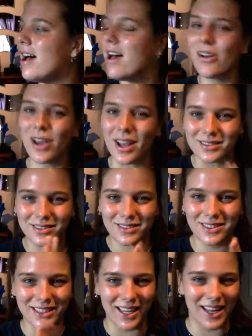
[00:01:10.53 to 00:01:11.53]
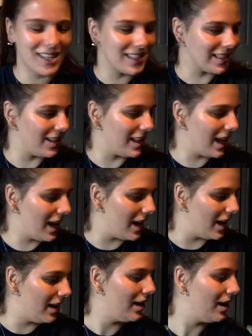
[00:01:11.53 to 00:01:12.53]
Okay, so
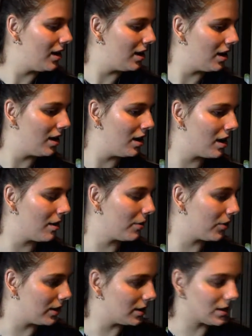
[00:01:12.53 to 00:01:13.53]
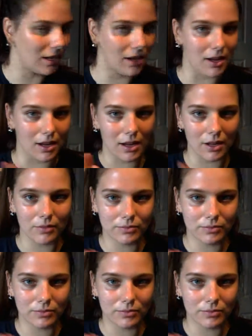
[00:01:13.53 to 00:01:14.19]
then I'm going to take